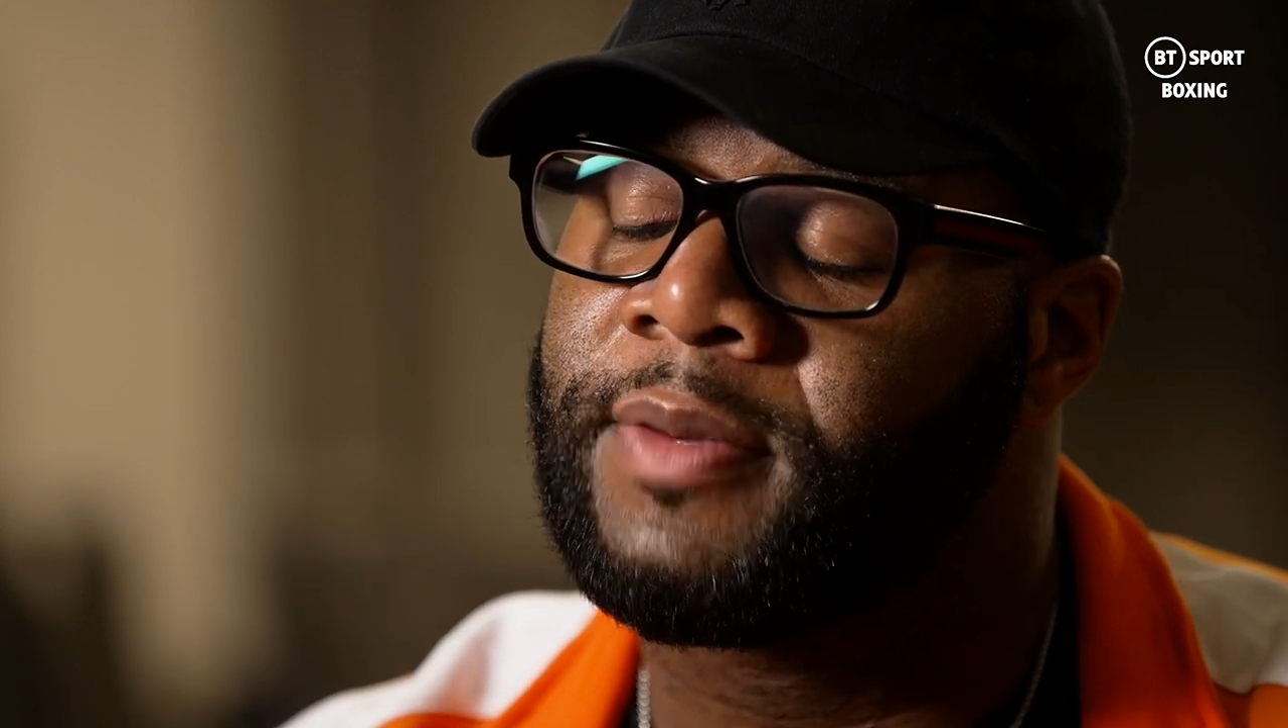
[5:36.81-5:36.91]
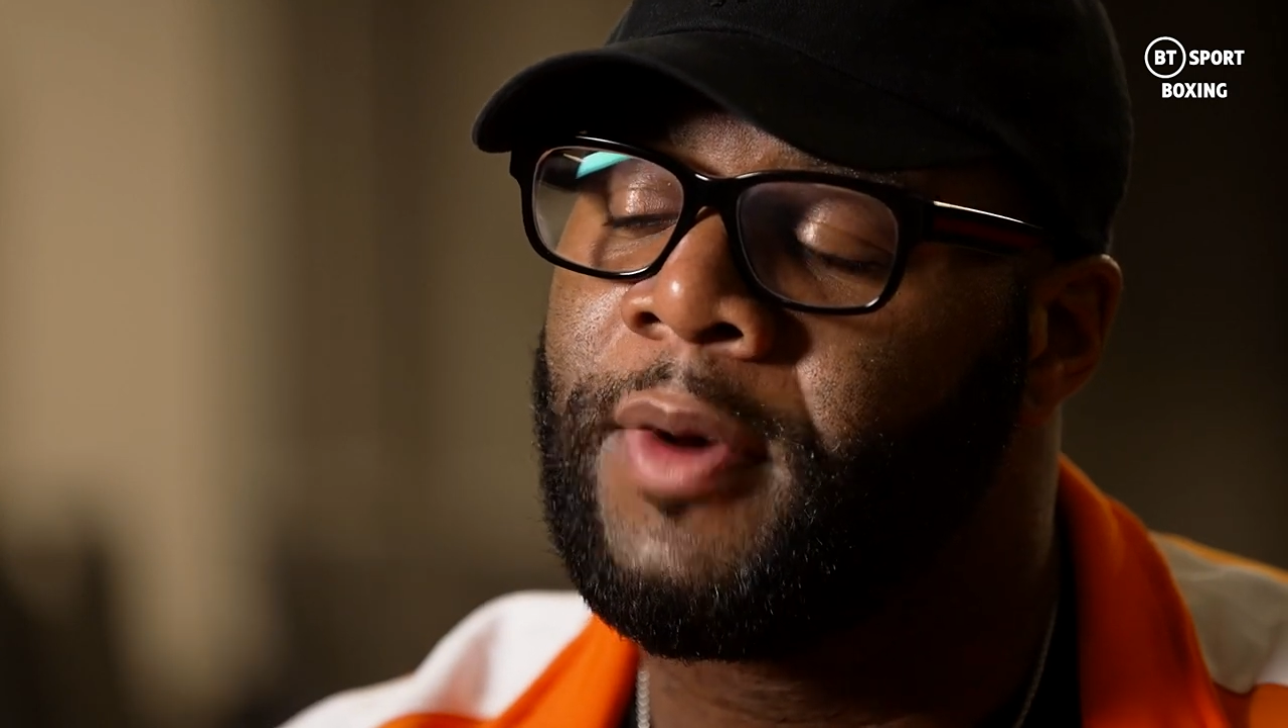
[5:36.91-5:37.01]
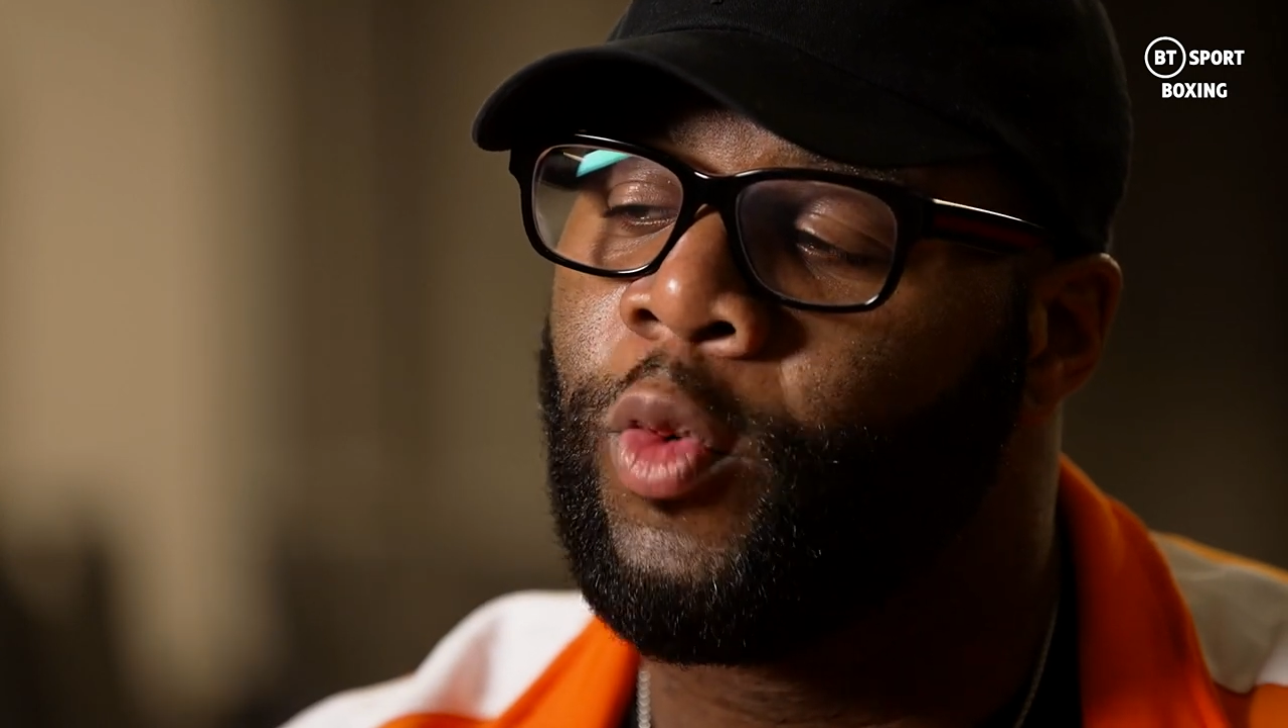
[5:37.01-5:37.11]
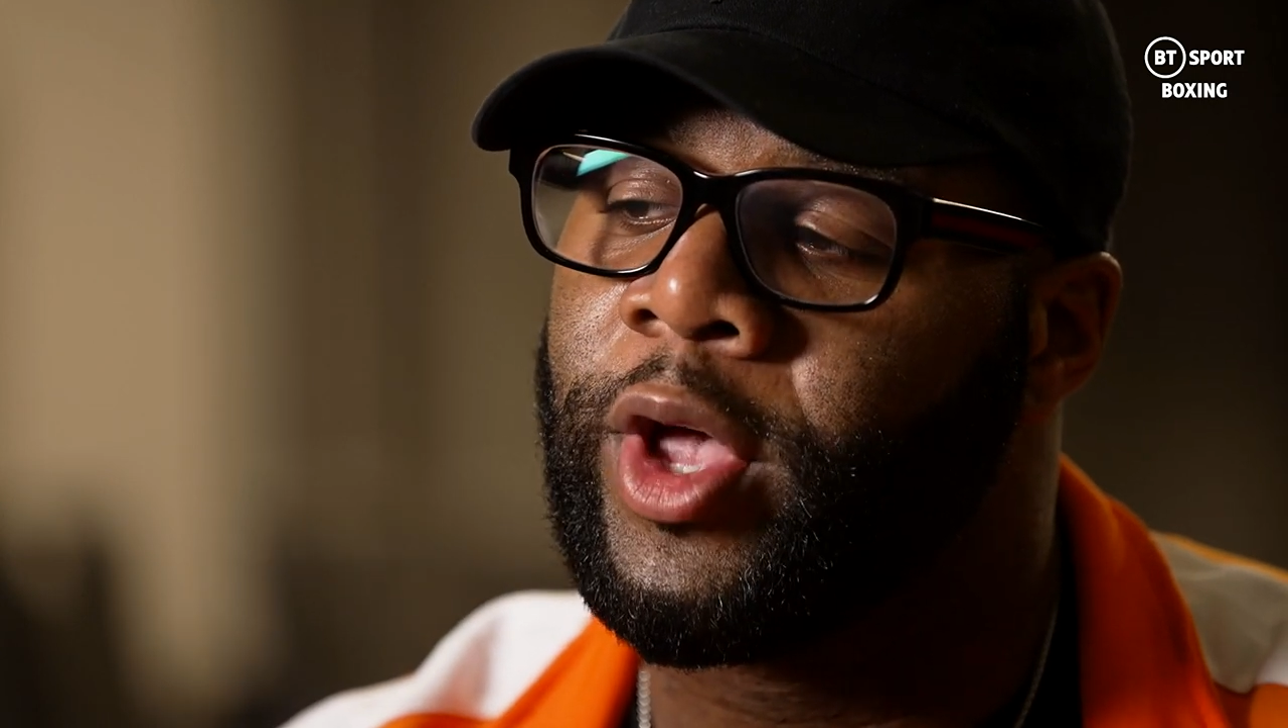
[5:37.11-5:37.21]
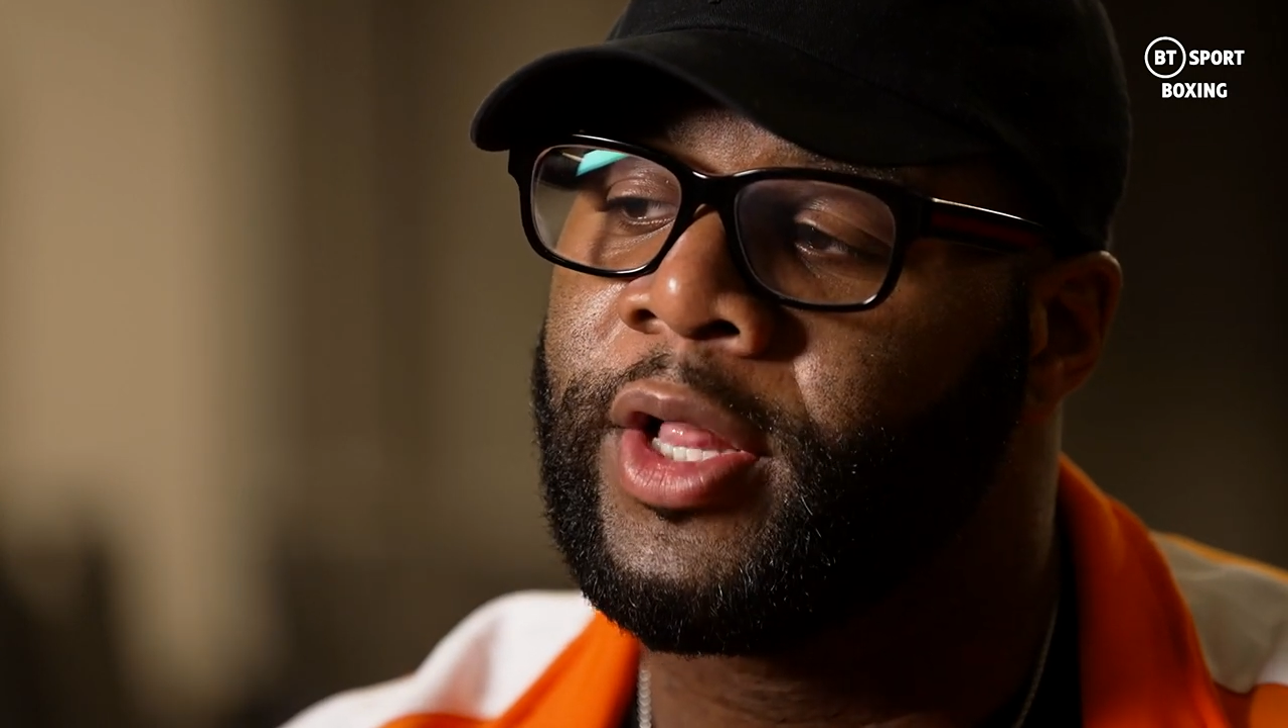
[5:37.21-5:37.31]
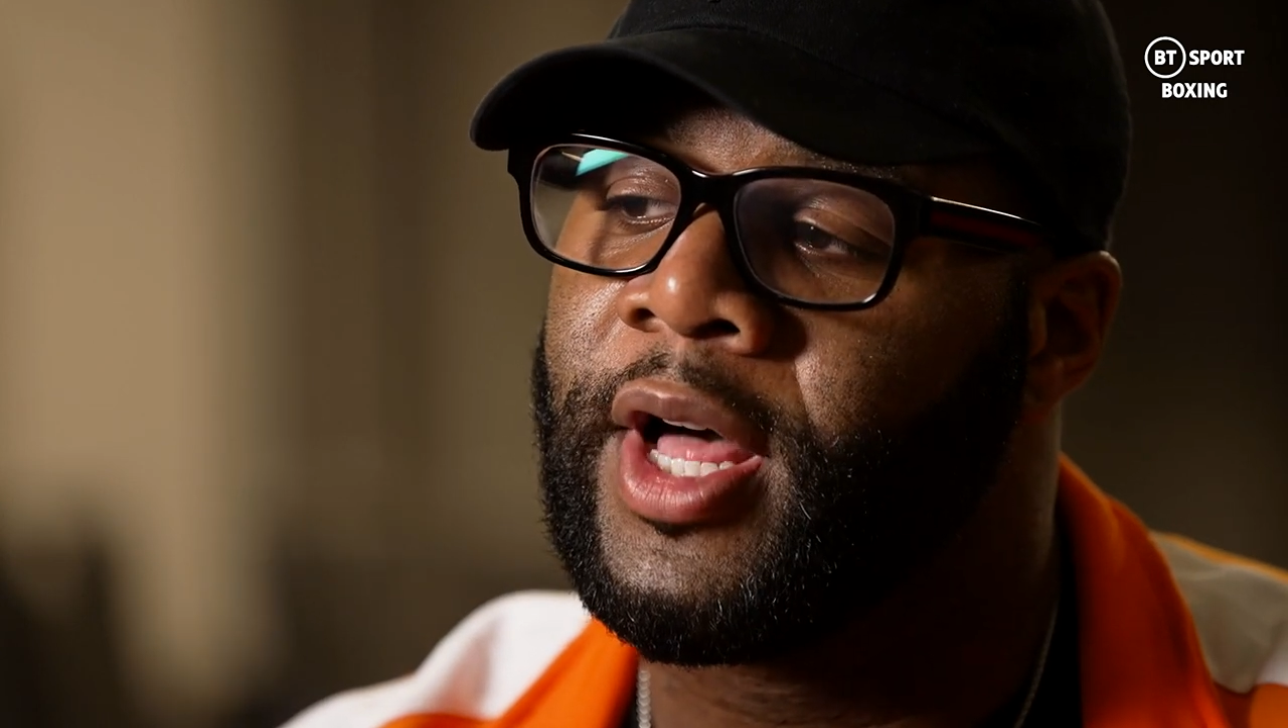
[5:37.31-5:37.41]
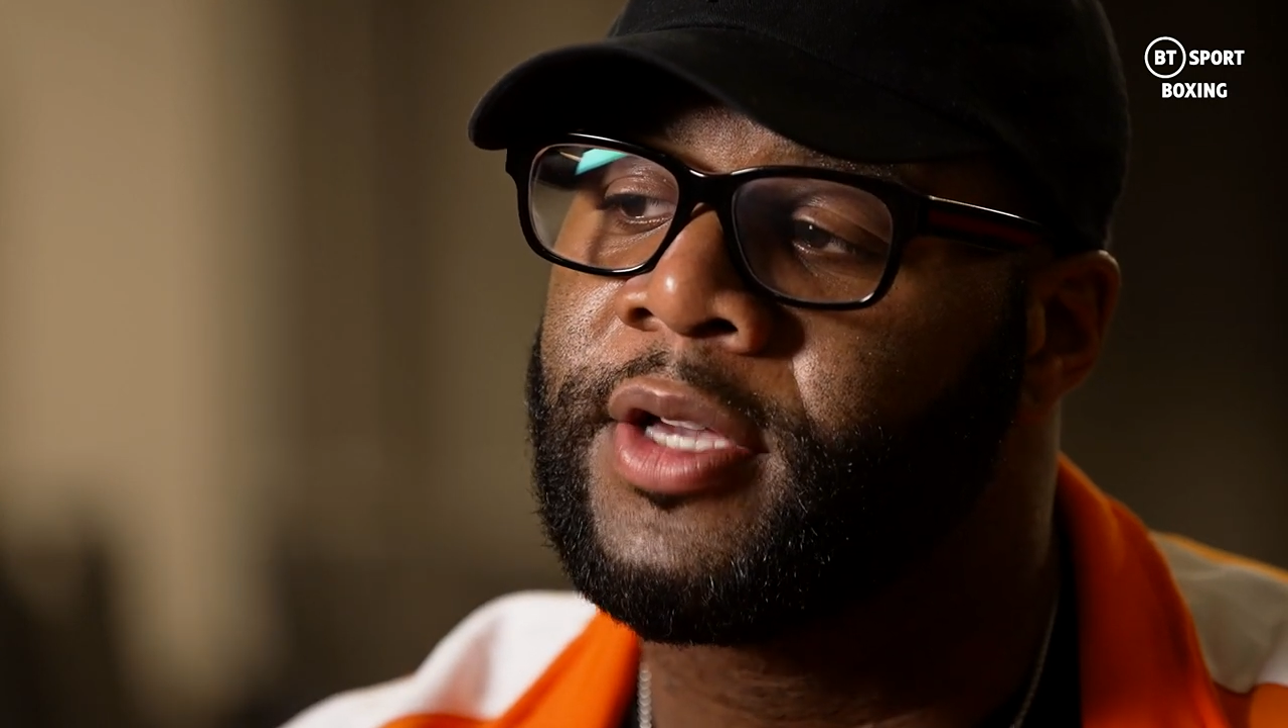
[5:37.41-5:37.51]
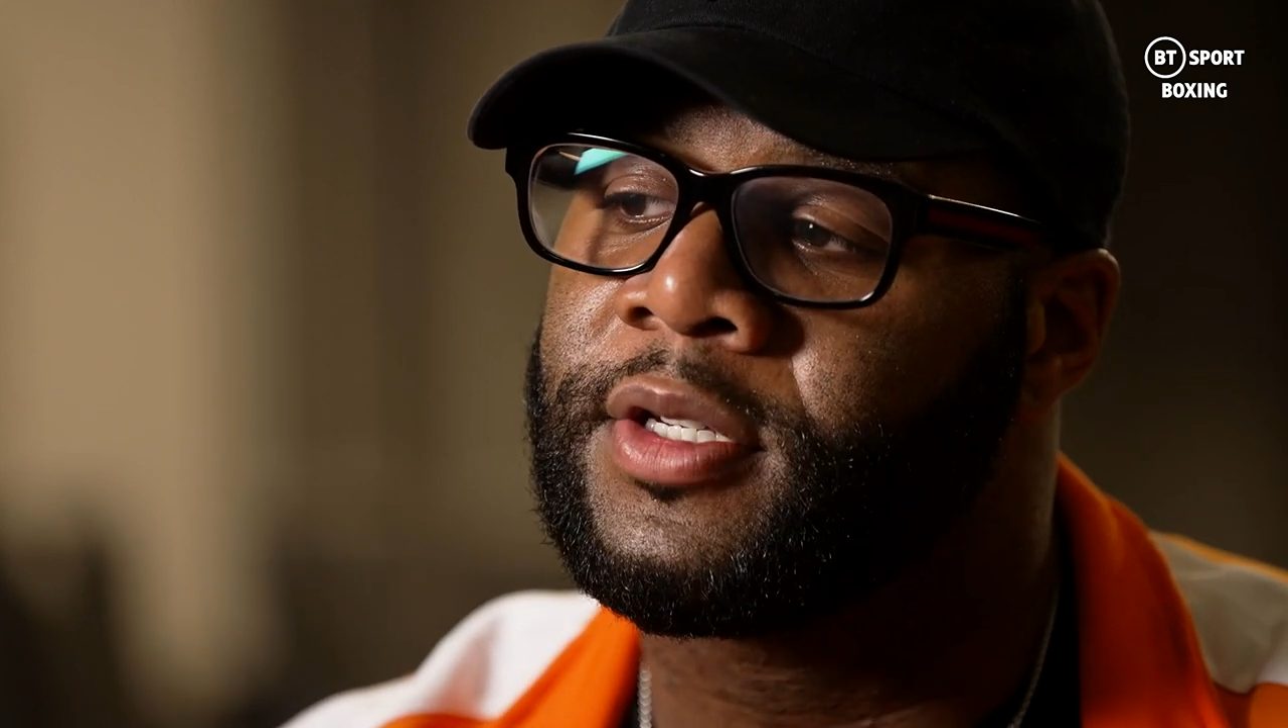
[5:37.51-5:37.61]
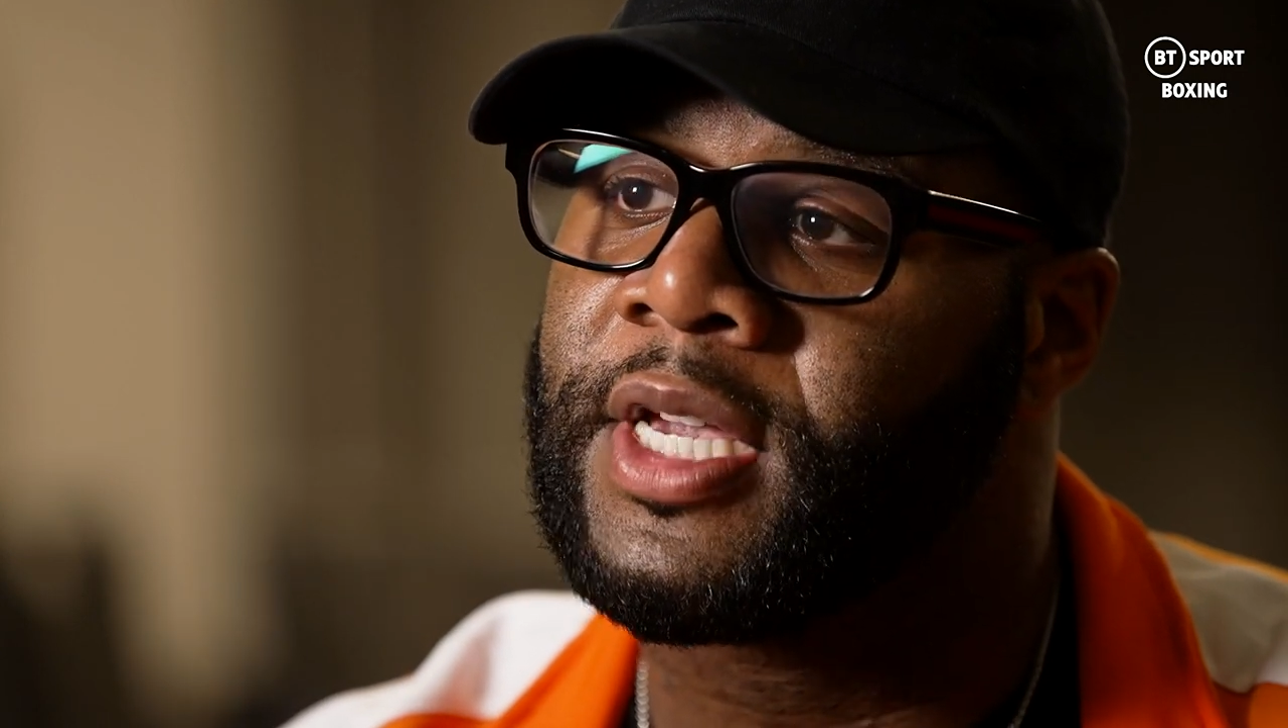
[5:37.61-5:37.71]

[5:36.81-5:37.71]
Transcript: in my weight class,